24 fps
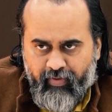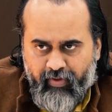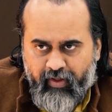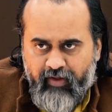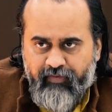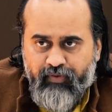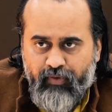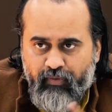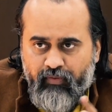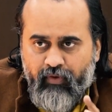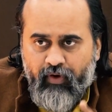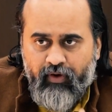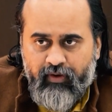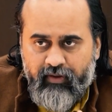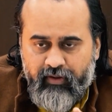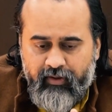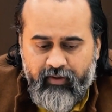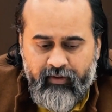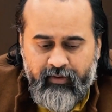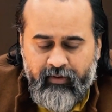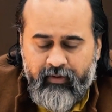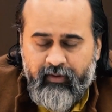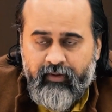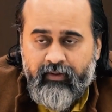If you
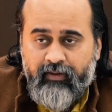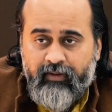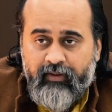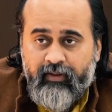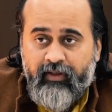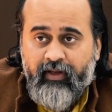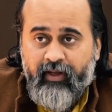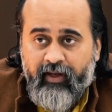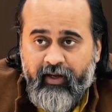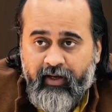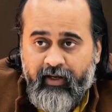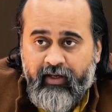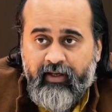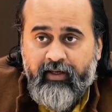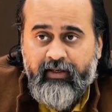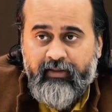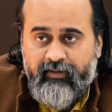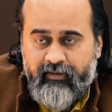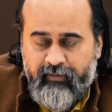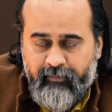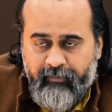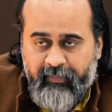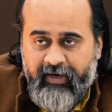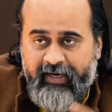want
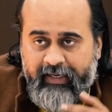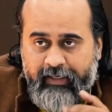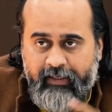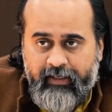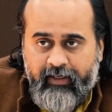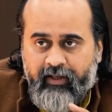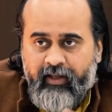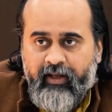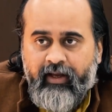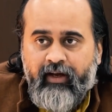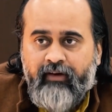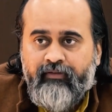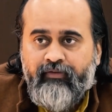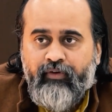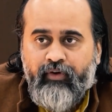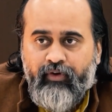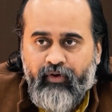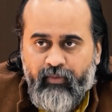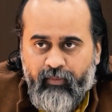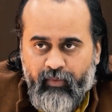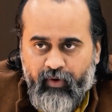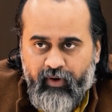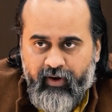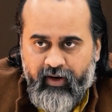care, medical care for
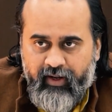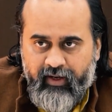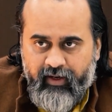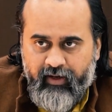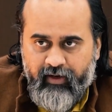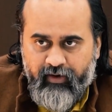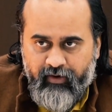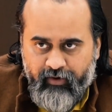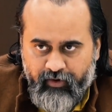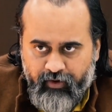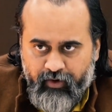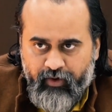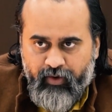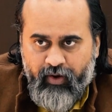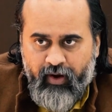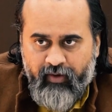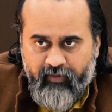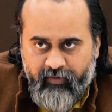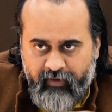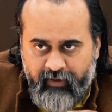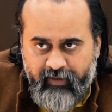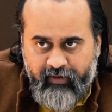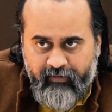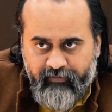your body, do you
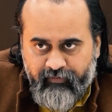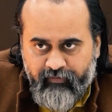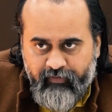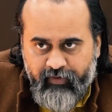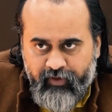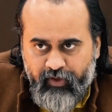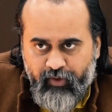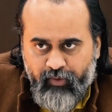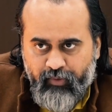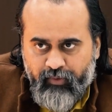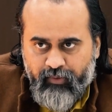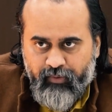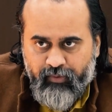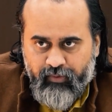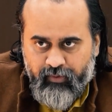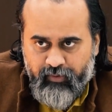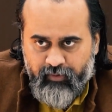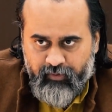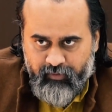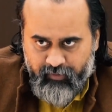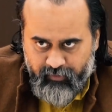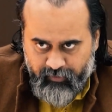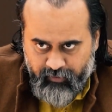have enough with you